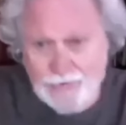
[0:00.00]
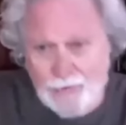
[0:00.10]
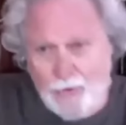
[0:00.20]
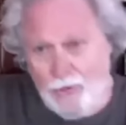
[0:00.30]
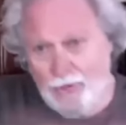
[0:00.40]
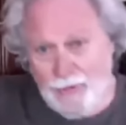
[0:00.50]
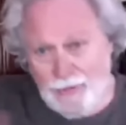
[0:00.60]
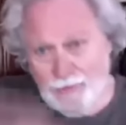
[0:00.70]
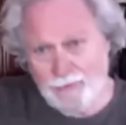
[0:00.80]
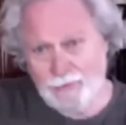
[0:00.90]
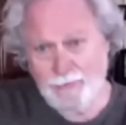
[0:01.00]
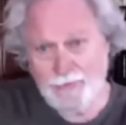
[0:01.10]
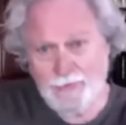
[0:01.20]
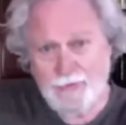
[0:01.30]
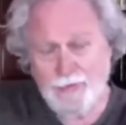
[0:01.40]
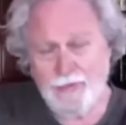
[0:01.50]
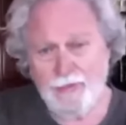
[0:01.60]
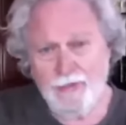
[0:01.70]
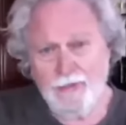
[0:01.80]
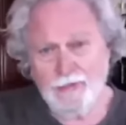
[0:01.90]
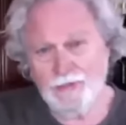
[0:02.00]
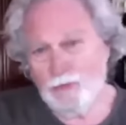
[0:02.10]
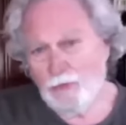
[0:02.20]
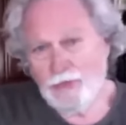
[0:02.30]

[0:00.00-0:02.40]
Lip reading: So all of that is preliminary. So